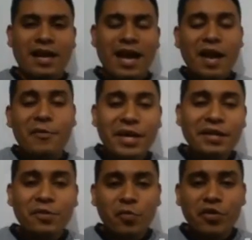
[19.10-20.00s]
Hi
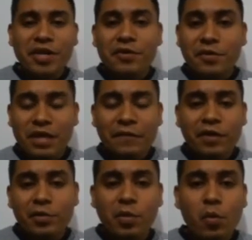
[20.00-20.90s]
everyone, good morning or good
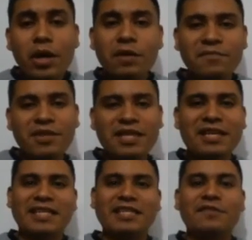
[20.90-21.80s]
afternoon. Welcome to the
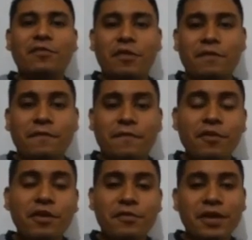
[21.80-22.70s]
English classes for the
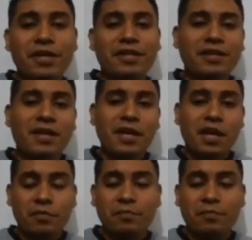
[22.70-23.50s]
4th grade. On